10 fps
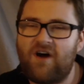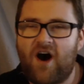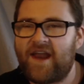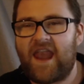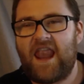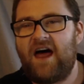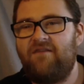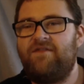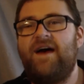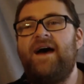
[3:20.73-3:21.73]
I'd
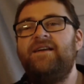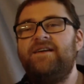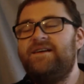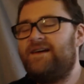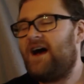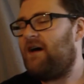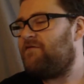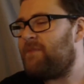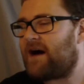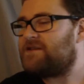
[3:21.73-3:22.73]
love that.
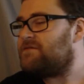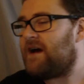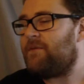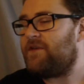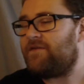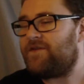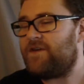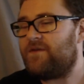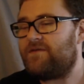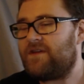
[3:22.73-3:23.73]
I've mucked around with a
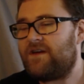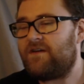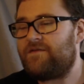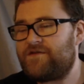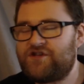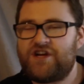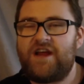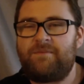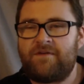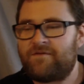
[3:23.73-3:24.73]
few of the
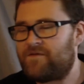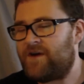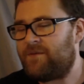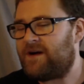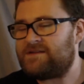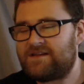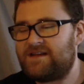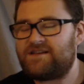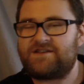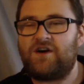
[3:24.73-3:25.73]
cheap and free ones, and
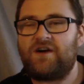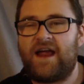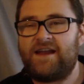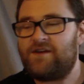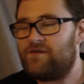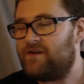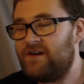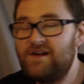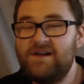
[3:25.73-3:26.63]
they're just not any good.